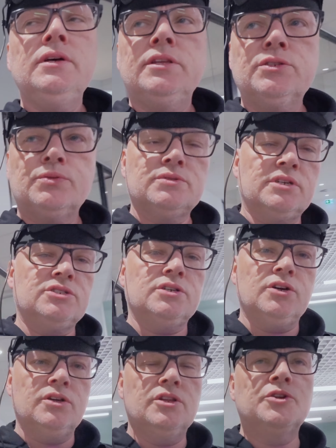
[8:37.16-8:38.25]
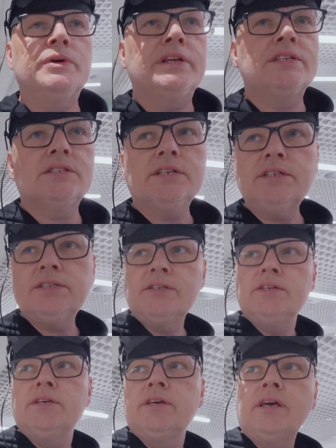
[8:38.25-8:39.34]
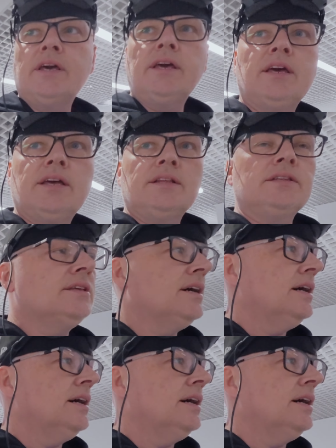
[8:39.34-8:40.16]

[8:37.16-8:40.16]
This one's actually got a little bit easier, and